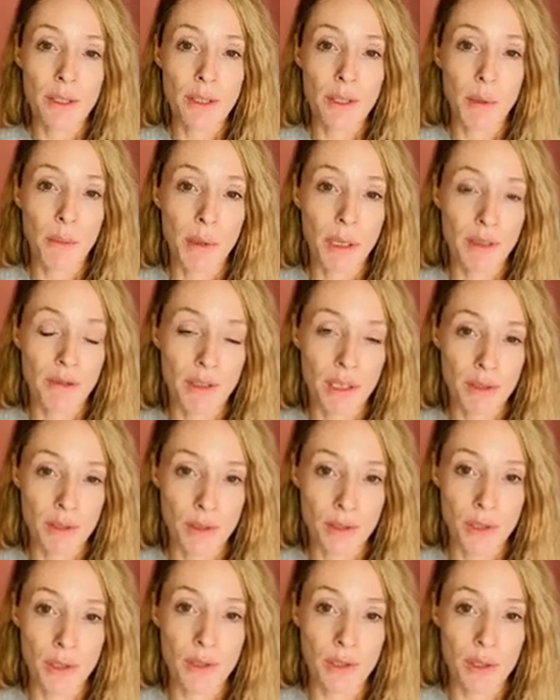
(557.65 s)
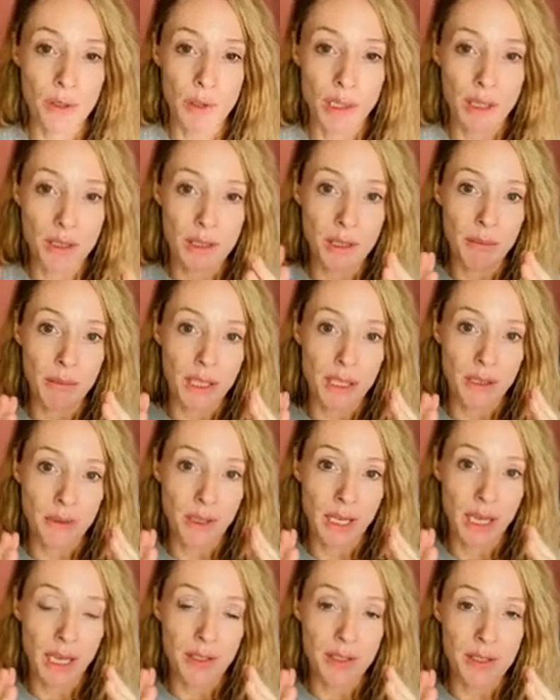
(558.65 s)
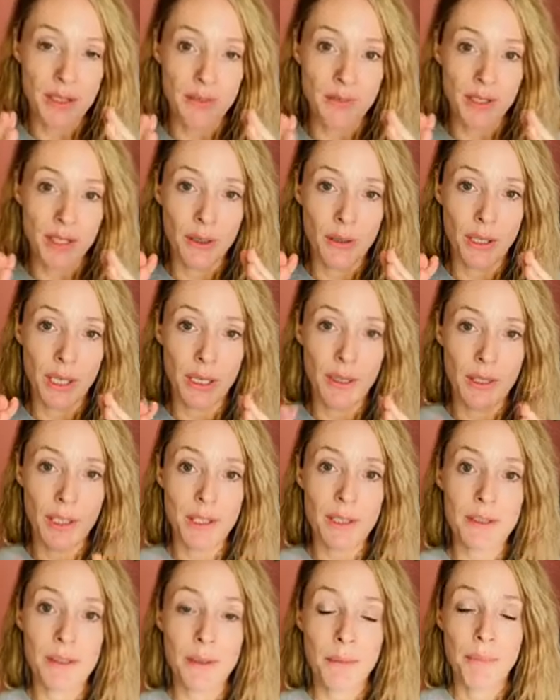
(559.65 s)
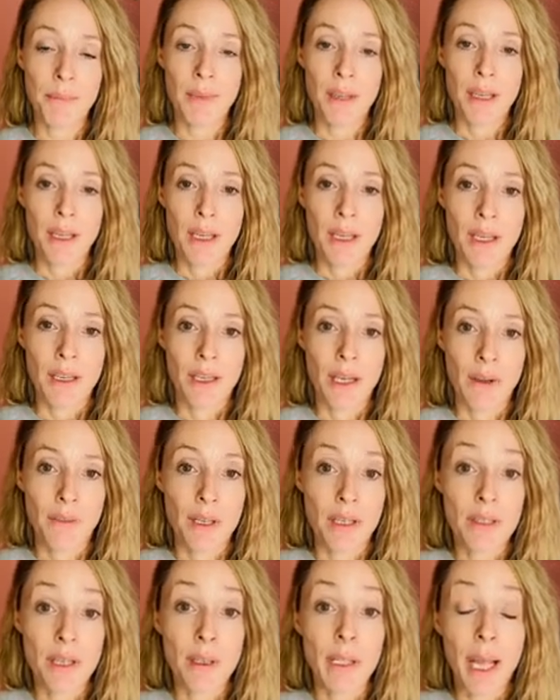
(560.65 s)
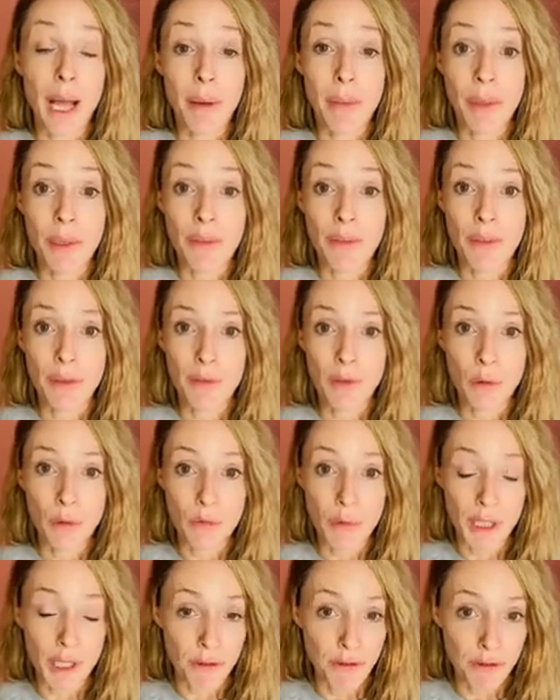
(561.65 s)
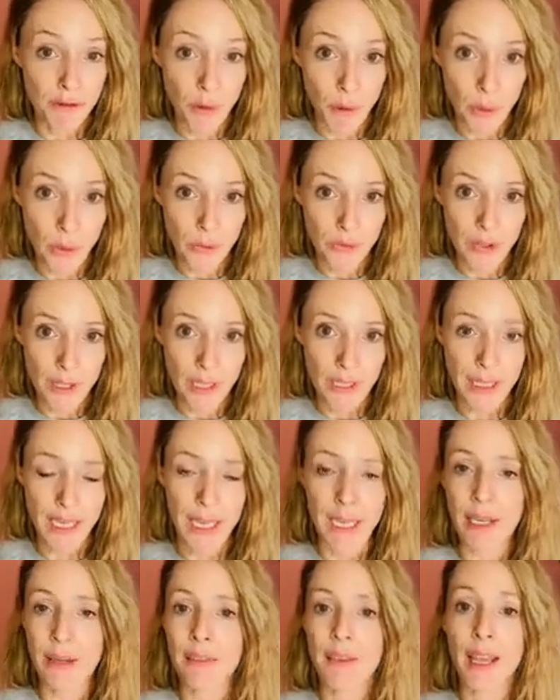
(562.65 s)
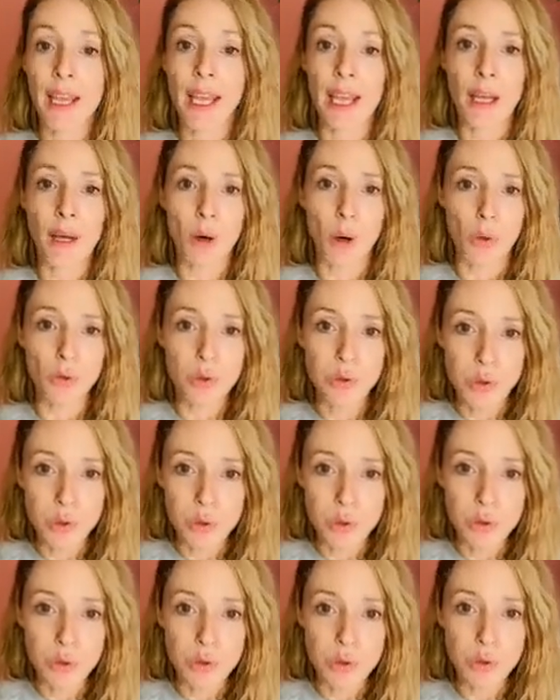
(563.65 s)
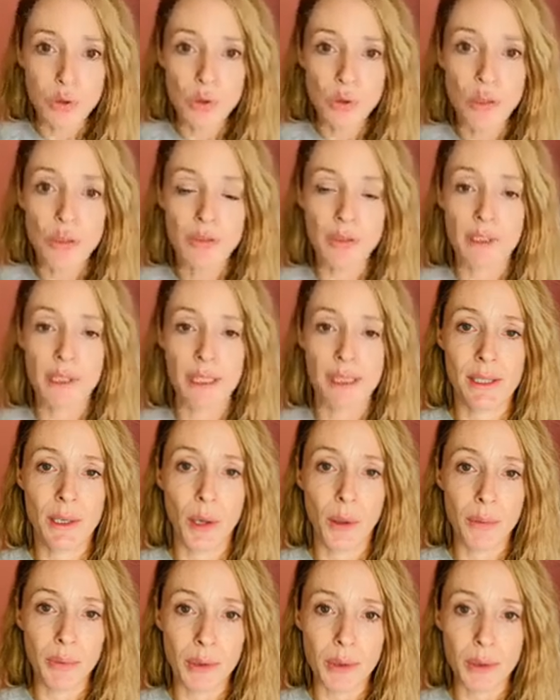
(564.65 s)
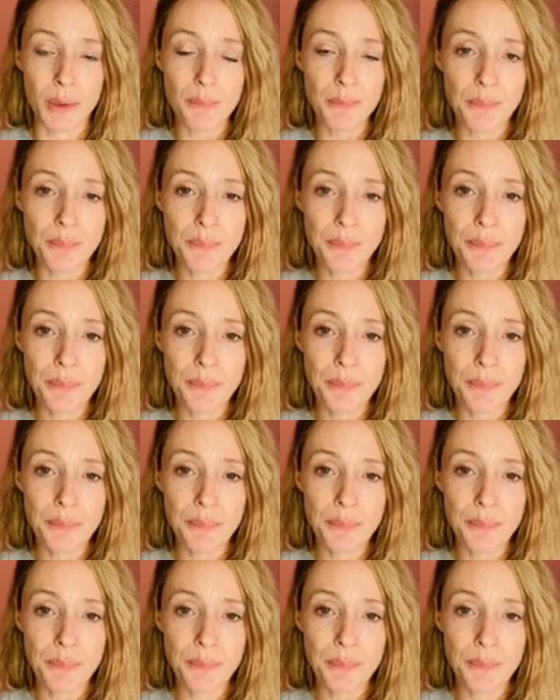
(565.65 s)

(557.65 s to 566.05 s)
So the blood vessels constrict and make your hands feel like this. Now, this only happens if you're really forcing the exhale, for example.